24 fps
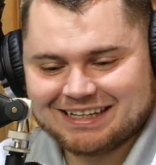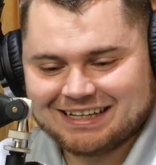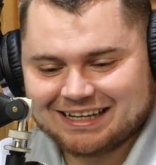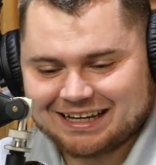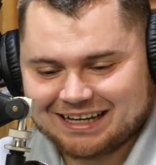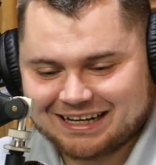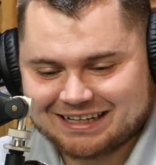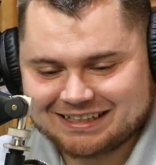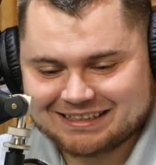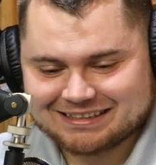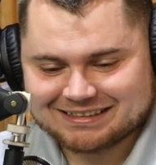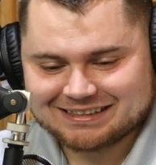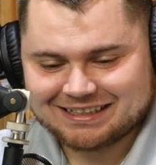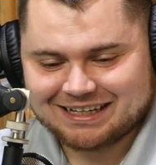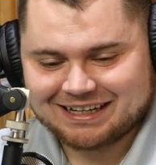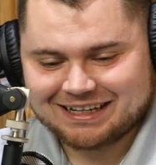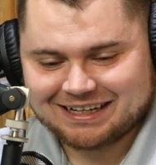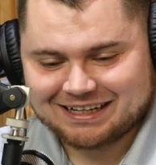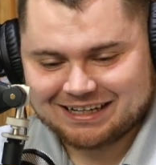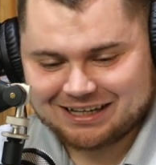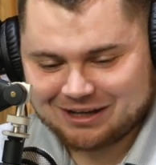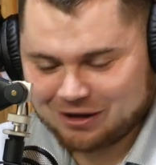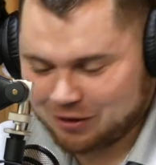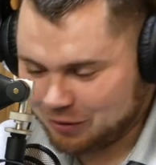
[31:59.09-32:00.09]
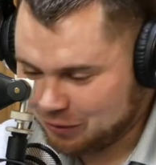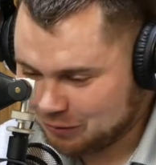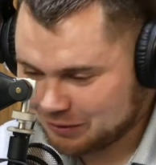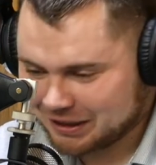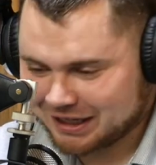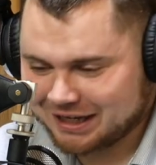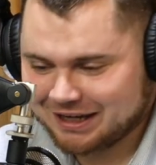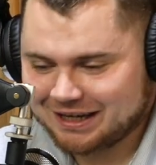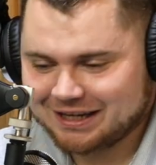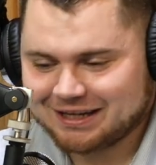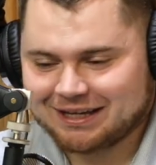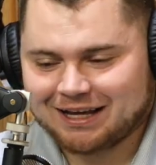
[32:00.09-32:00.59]
And he's like,
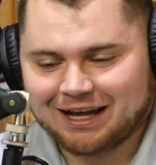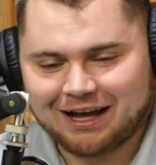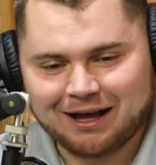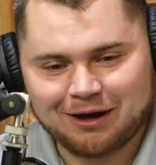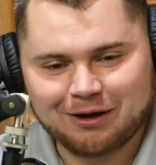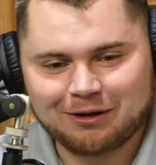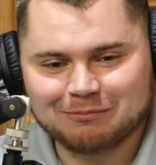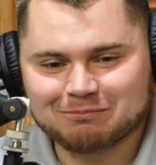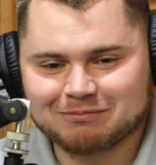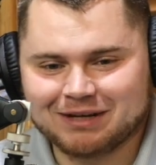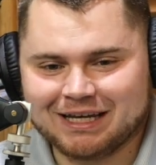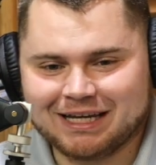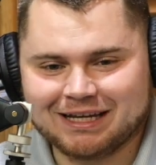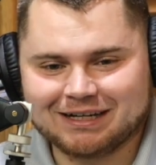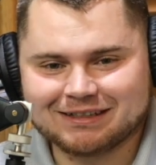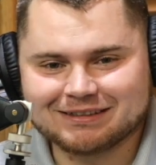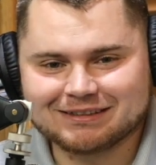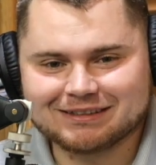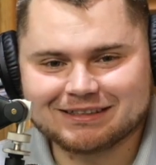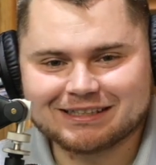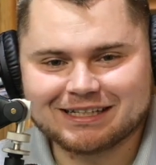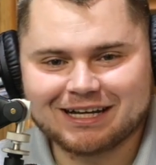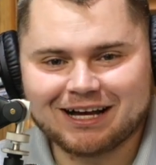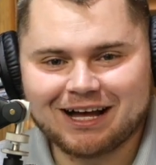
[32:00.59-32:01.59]
okay, I'm heading to the